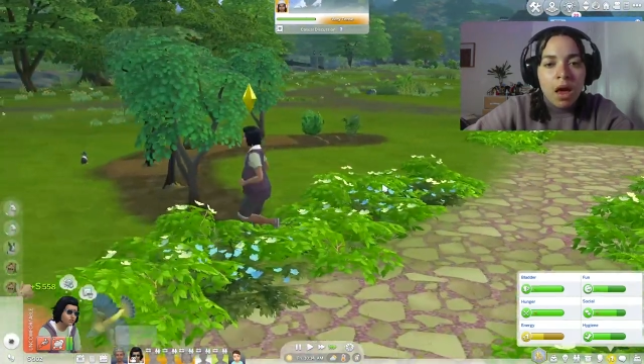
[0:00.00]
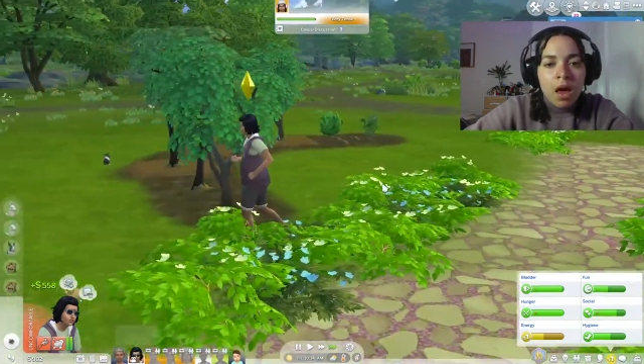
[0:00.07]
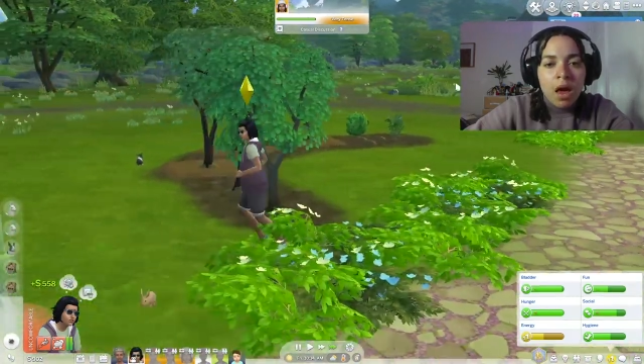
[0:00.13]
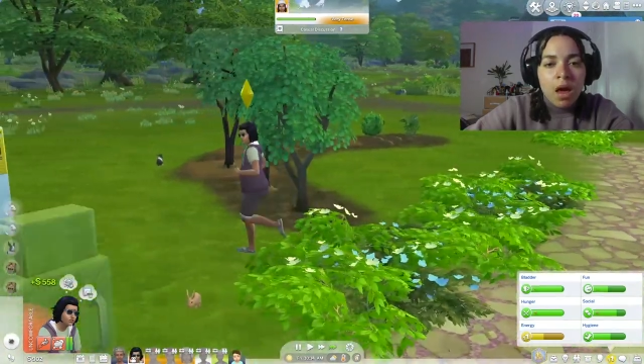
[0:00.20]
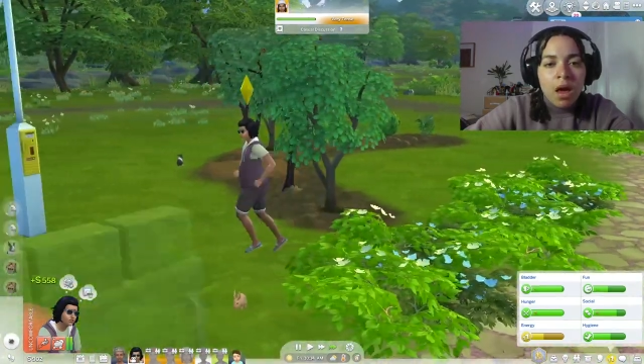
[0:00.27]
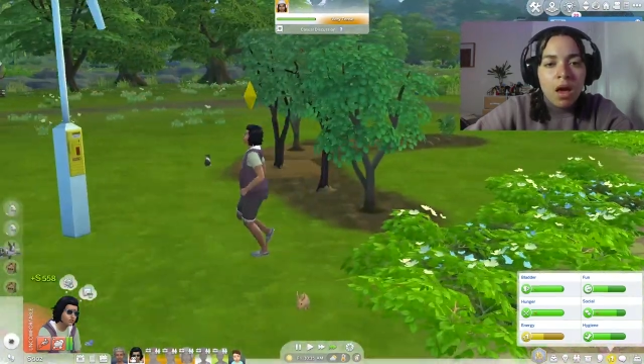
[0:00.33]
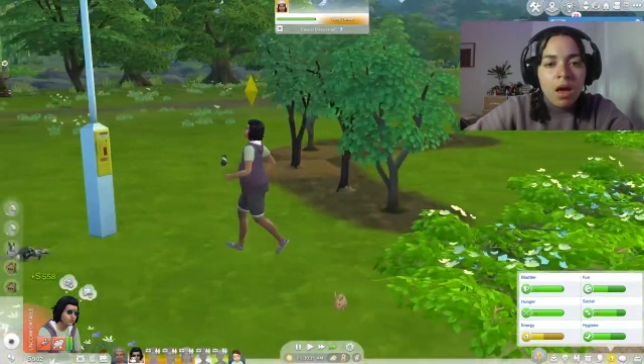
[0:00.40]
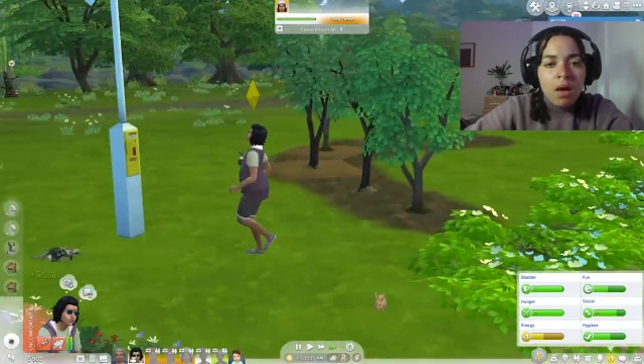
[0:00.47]
new?
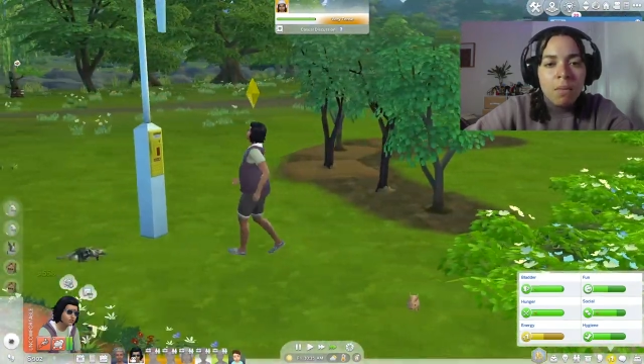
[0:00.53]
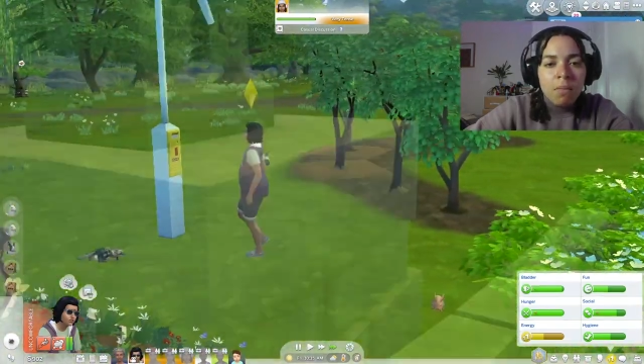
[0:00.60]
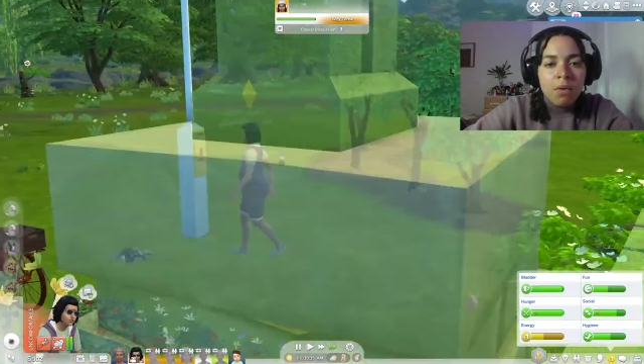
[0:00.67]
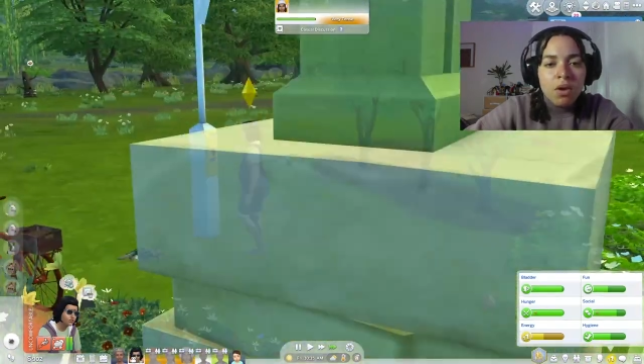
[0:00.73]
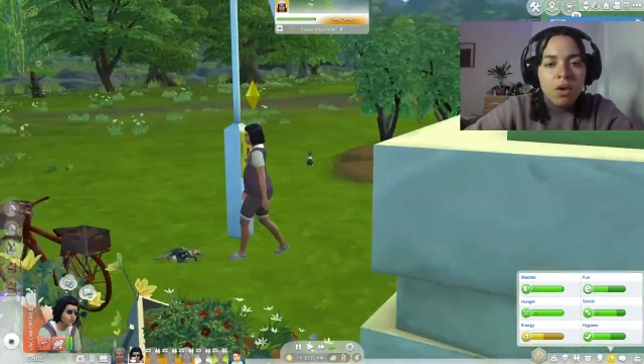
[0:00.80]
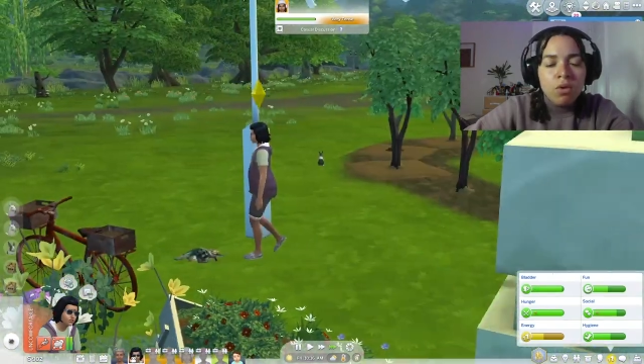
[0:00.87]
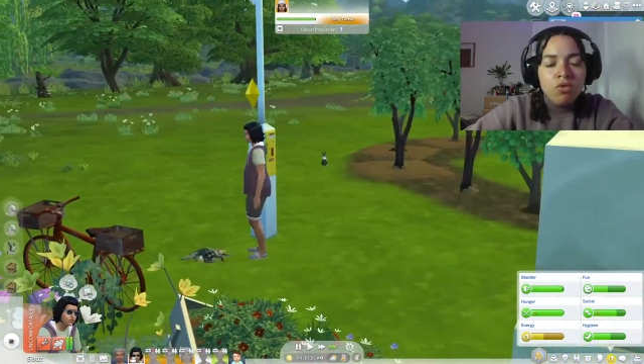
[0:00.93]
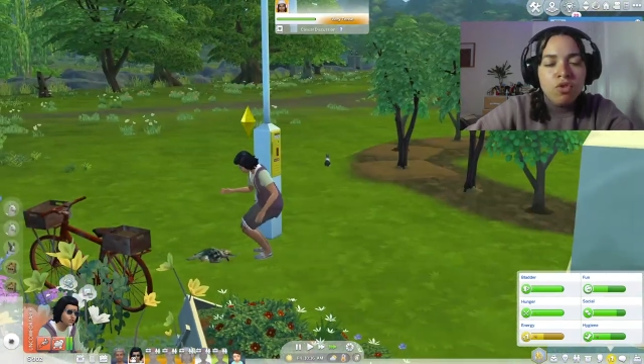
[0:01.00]
Um,
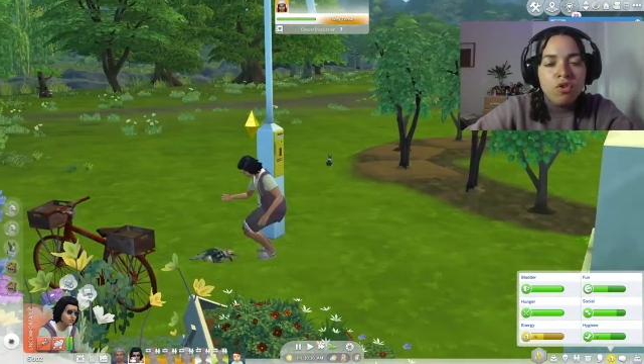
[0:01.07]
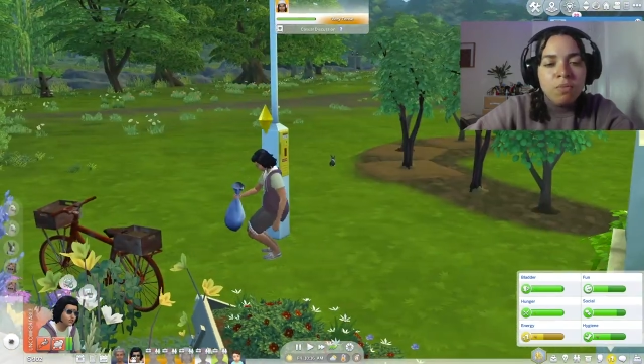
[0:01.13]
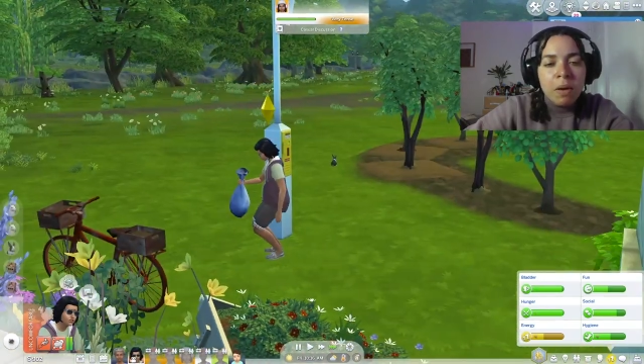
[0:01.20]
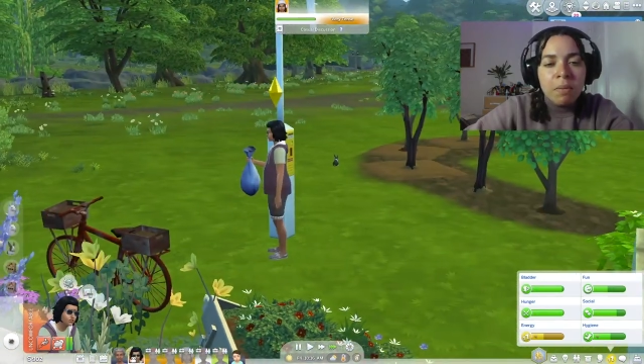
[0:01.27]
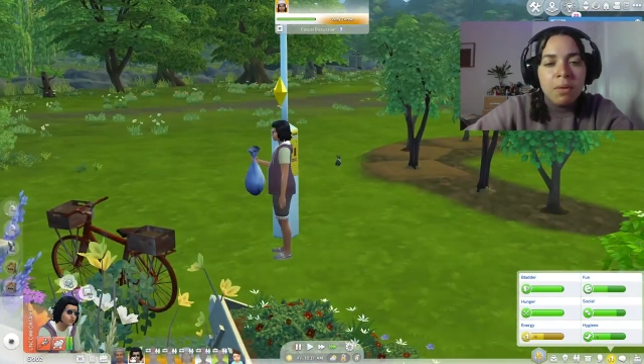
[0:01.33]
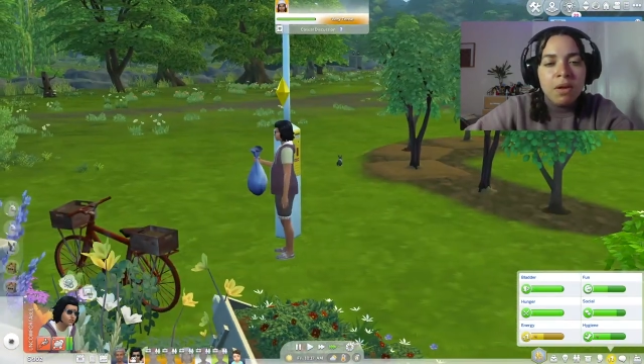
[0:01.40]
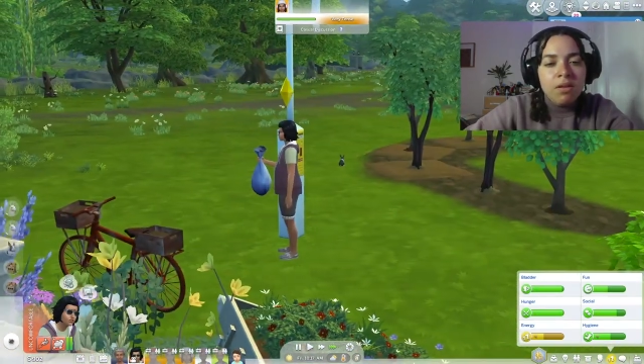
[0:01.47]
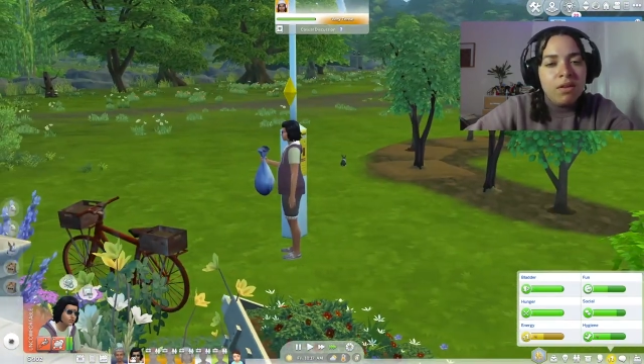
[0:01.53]
no, she's
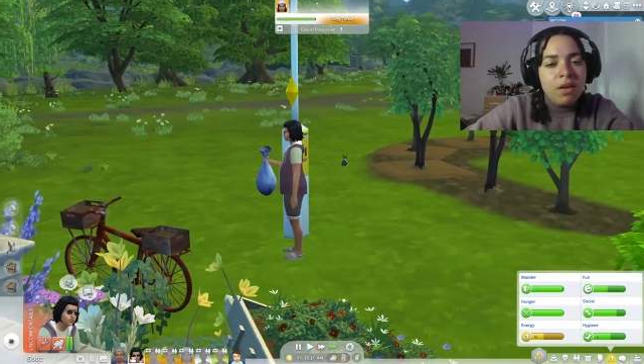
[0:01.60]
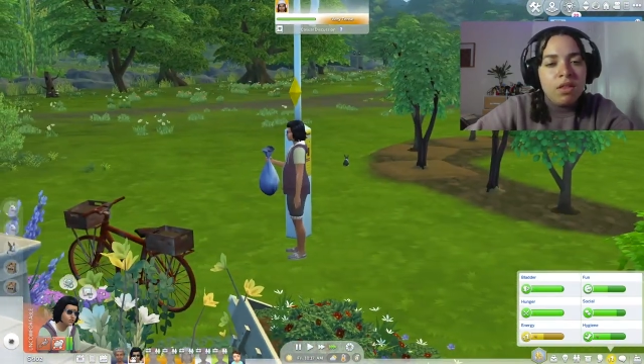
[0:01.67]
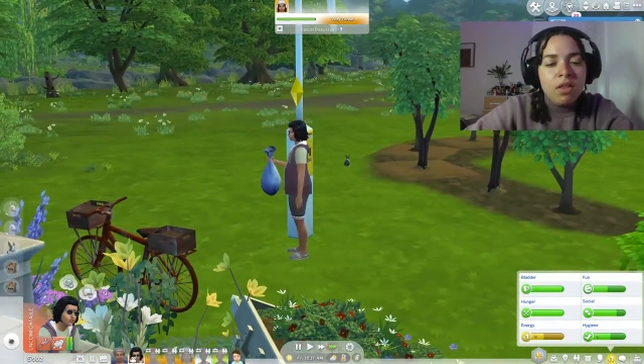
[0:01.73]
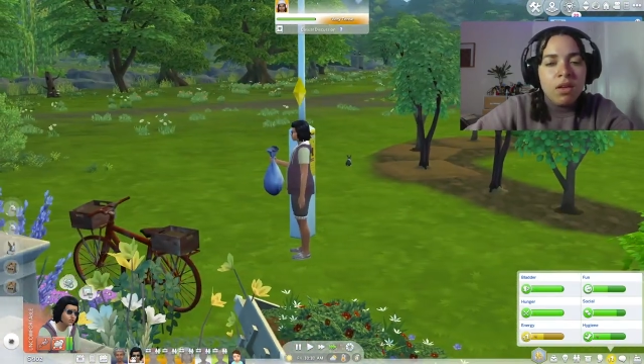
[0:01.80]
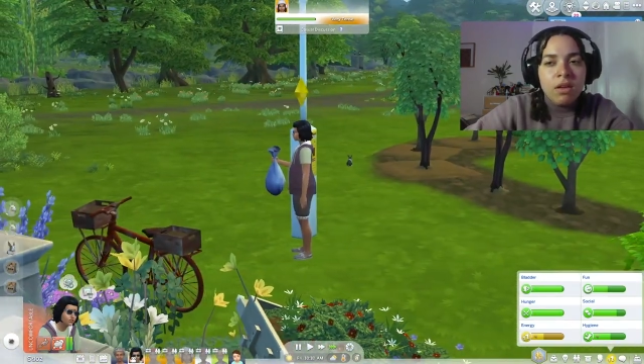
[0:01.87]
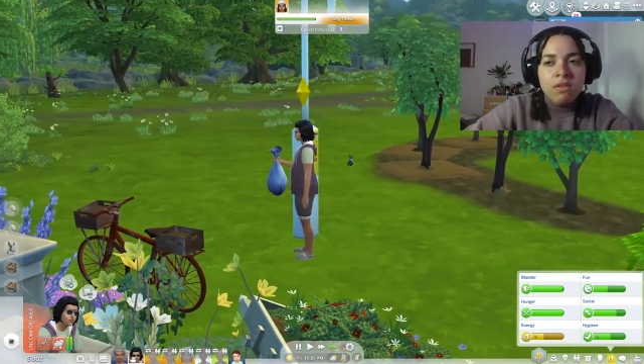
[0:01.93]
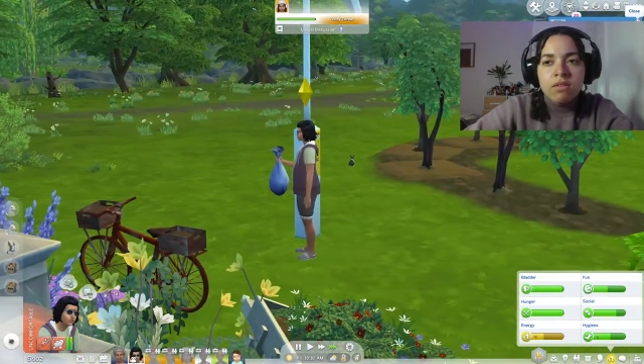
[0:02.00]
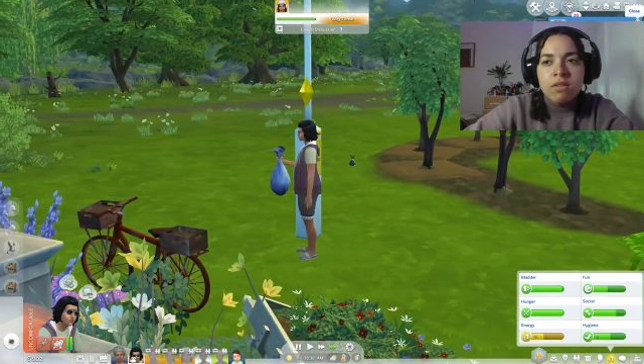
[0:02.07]
probably going to take the
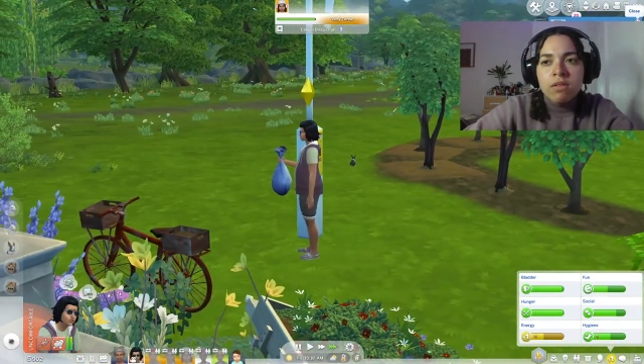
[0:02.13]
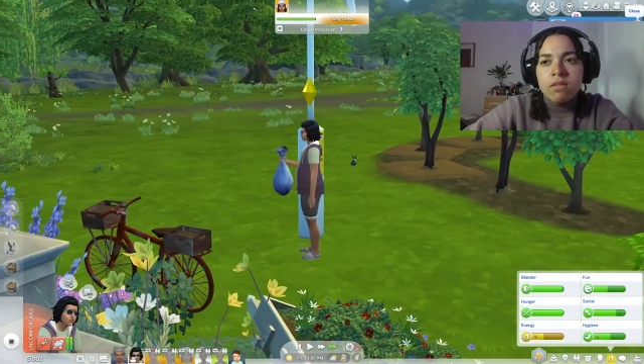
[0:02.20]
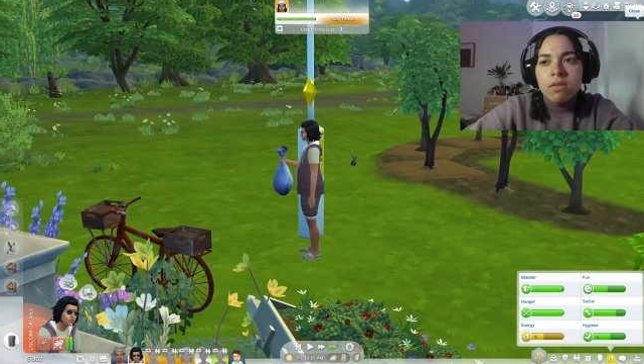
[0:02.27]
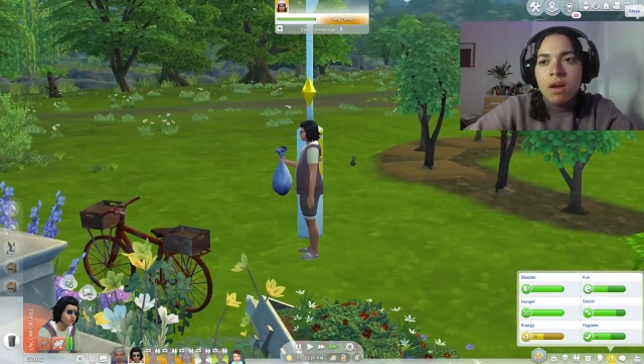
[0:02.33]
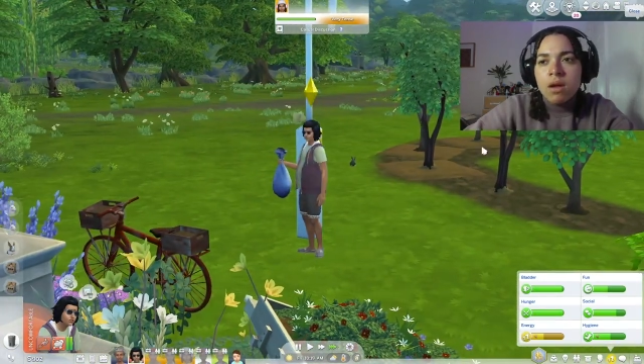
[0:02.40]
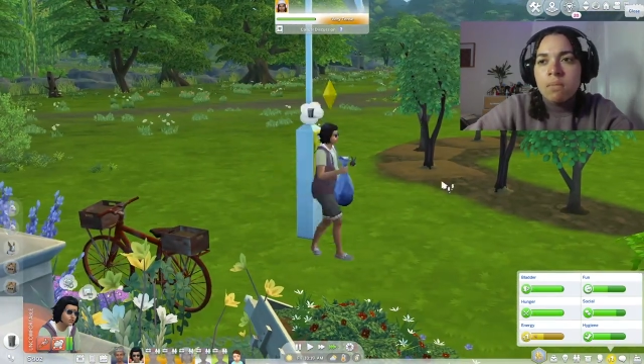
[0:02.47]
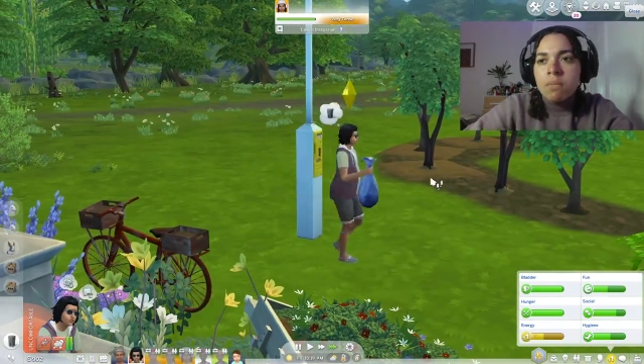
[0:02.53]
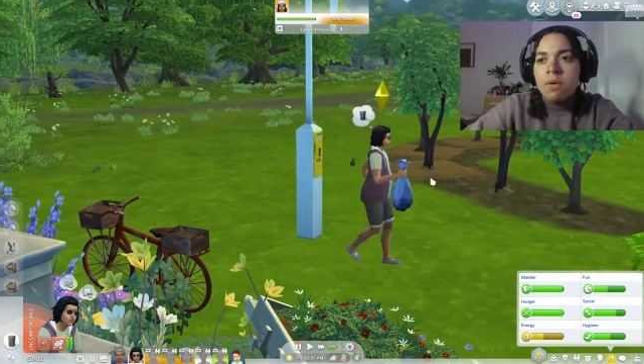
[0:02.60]
easy
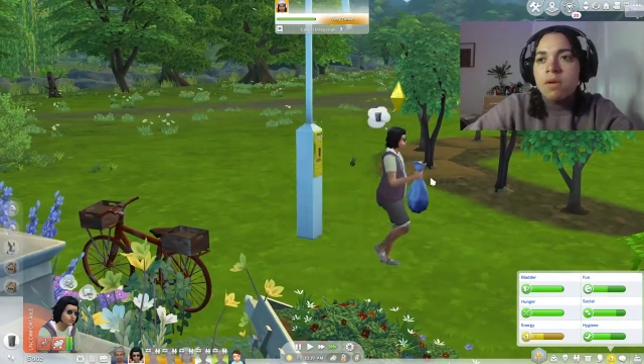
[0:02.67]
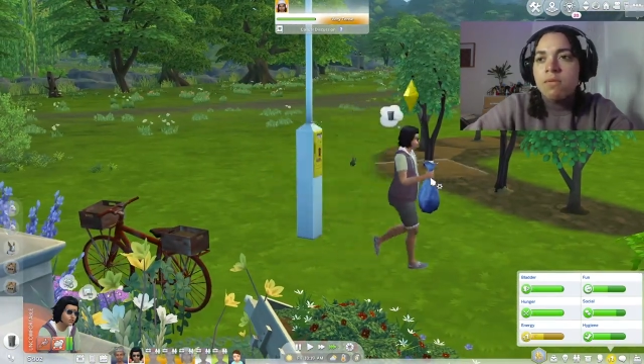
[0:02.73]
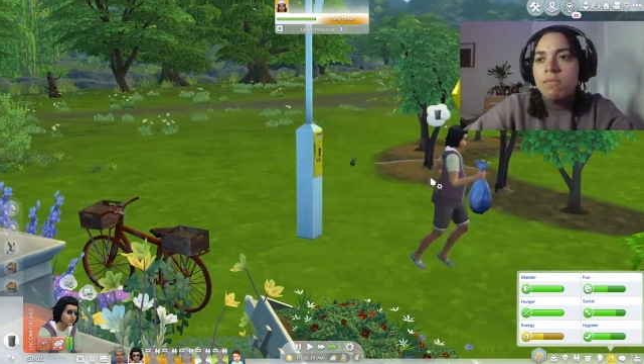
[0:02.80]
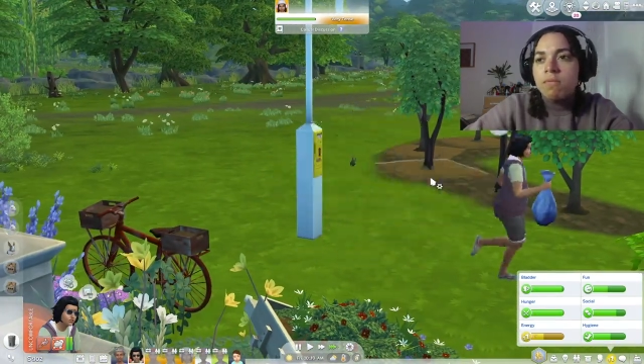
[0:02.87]
assignment.